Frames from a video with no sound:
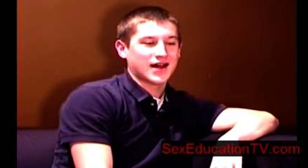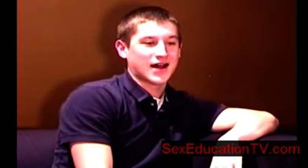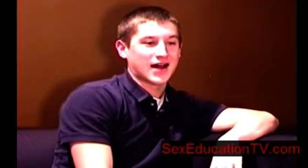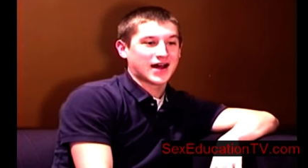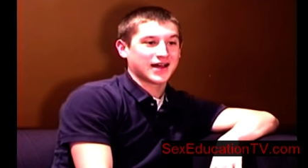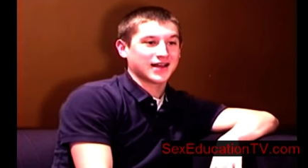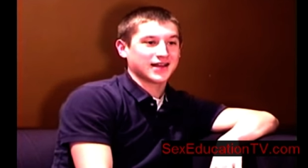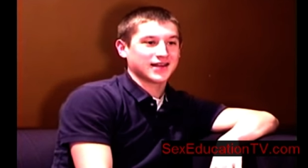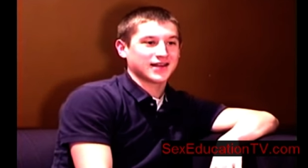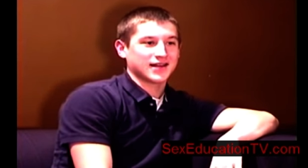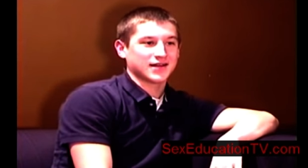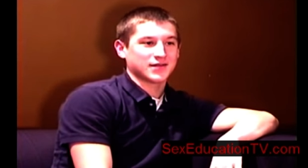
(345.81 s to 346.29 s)

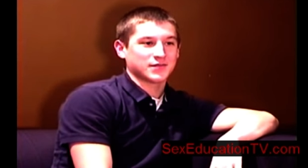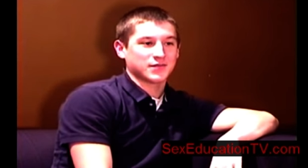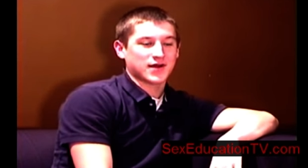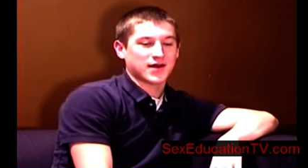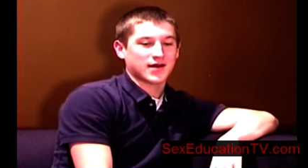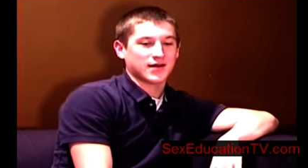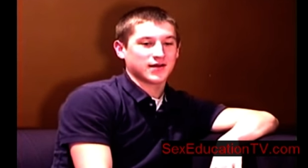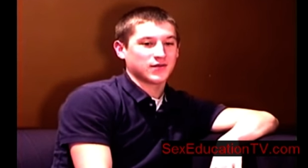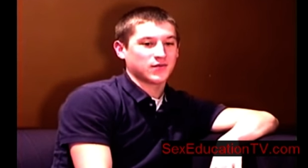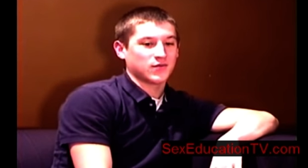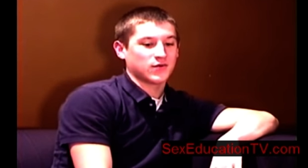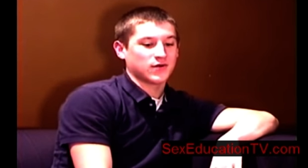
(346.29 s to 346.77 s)
I think that's
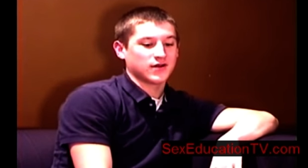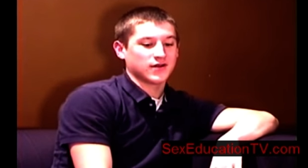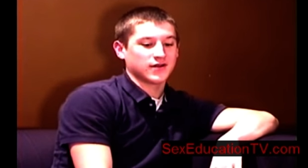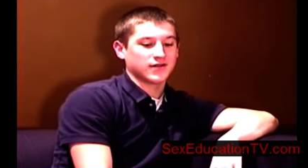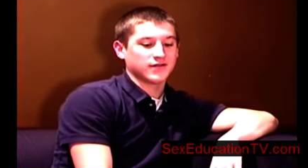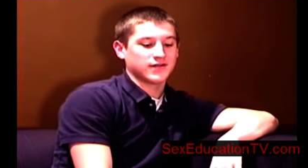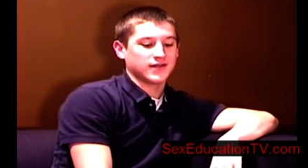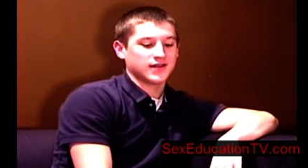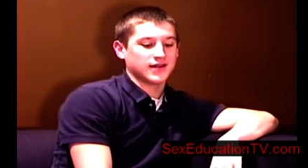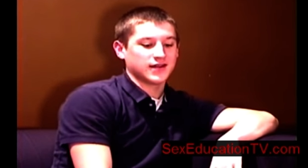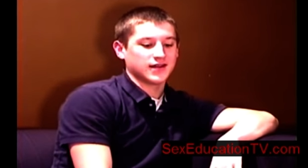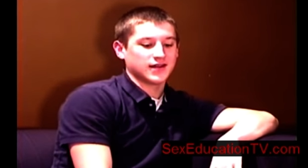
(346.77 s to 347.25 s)
probably one
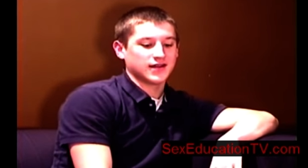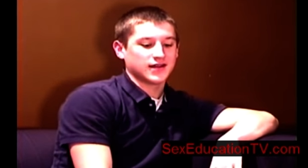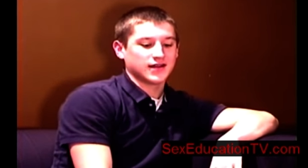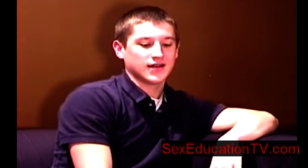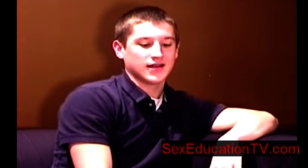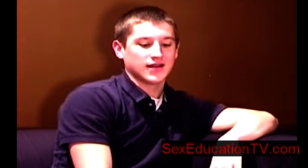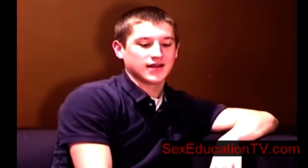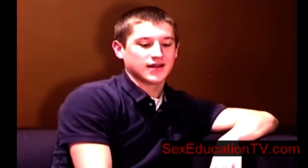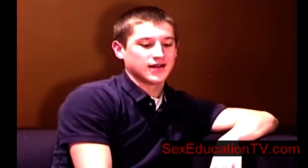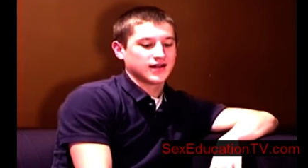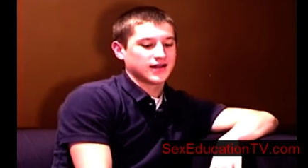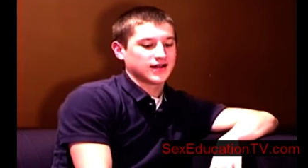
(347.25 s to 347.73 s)
of the
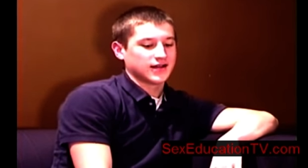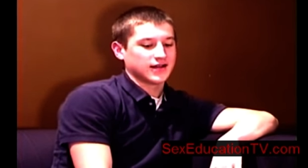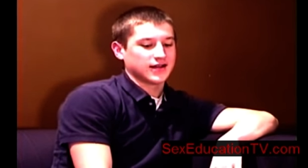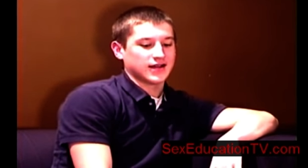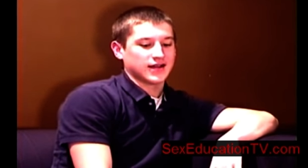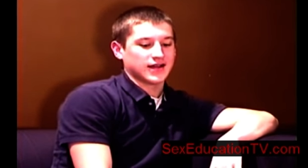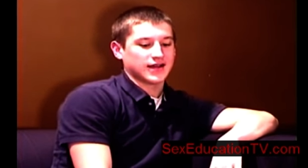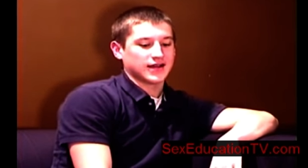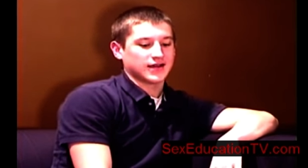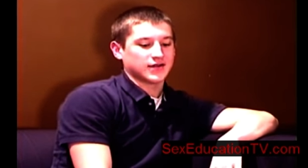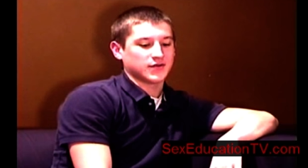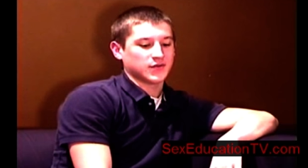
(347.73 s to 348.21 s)

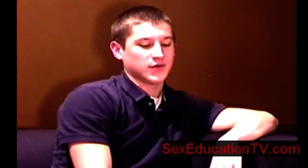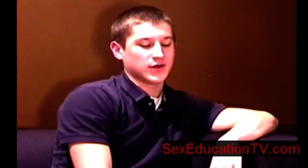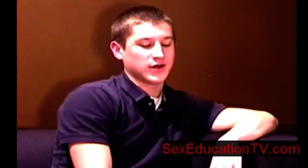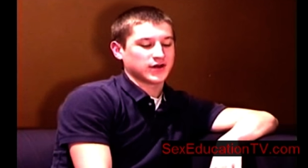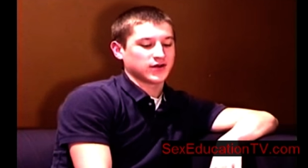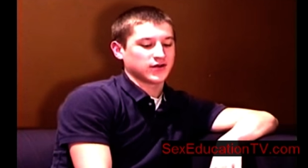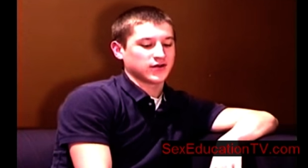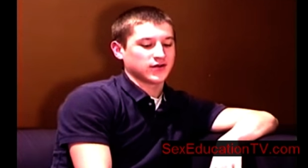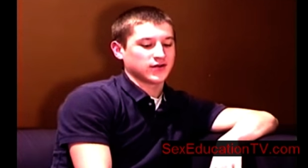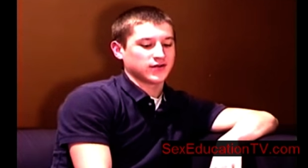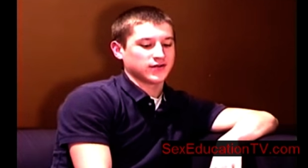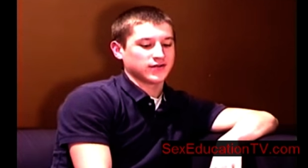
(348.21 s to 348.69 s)
like
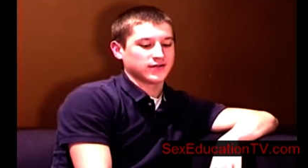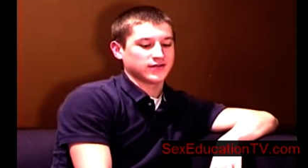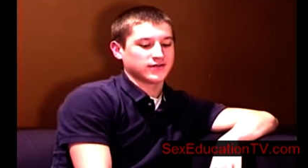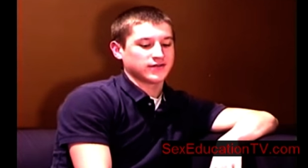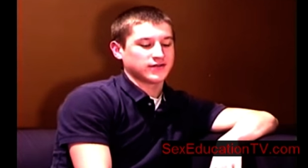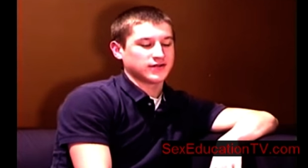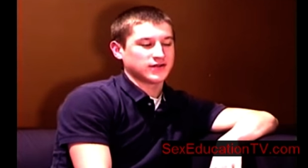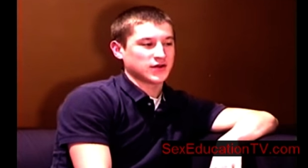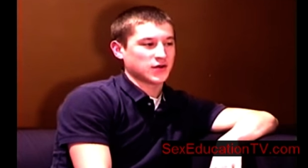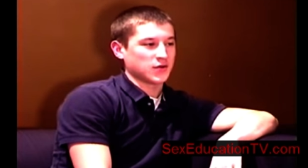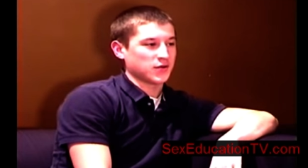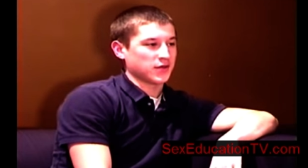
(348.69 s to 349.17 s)
what girls
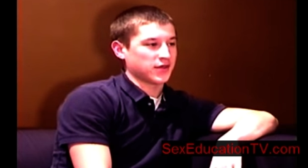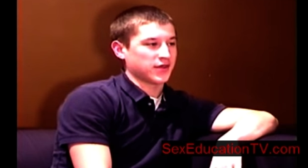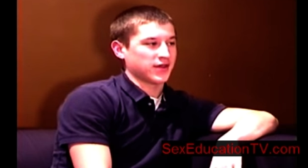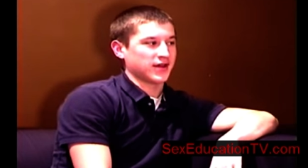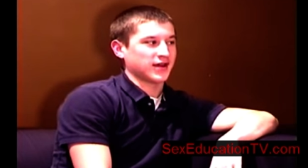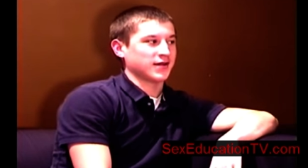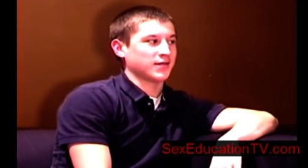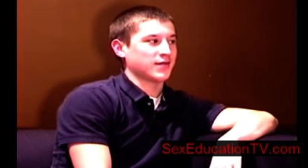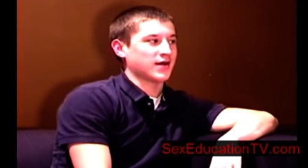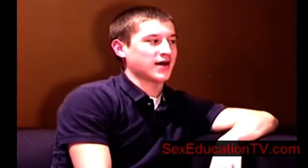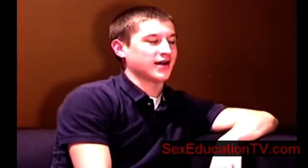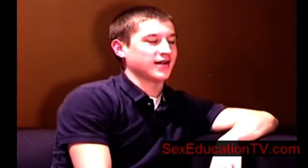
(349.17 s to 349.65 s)
don't
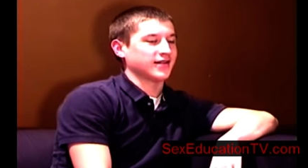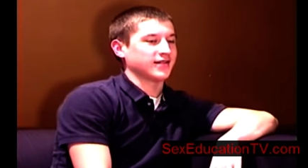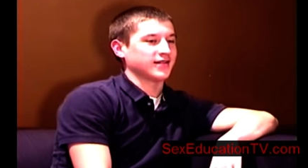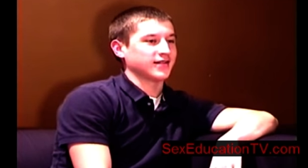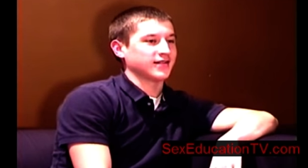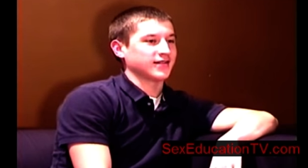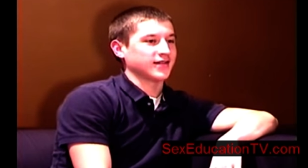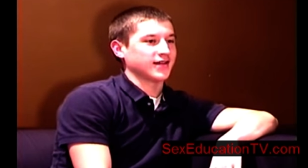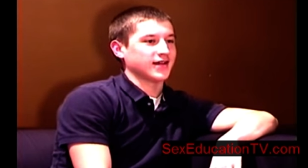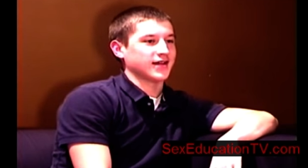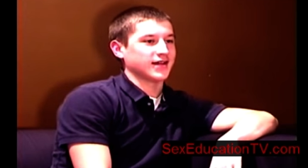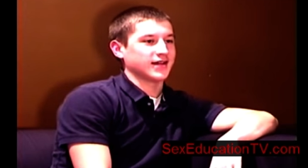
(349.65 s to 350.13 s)
think about is
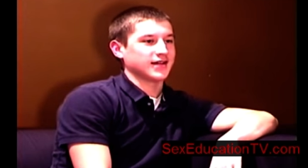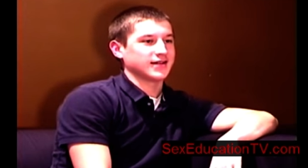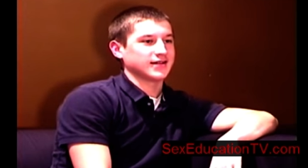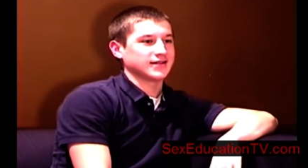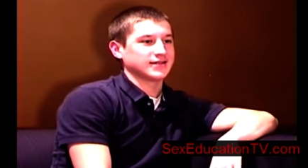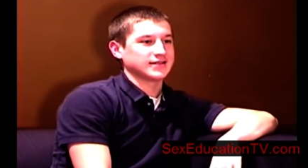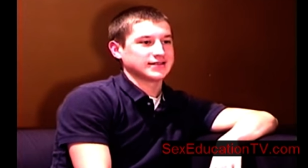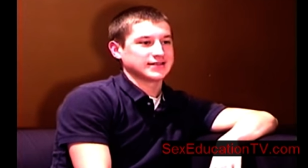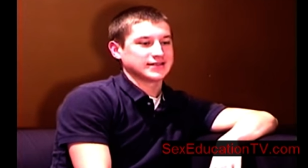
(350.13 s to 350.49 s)
it's like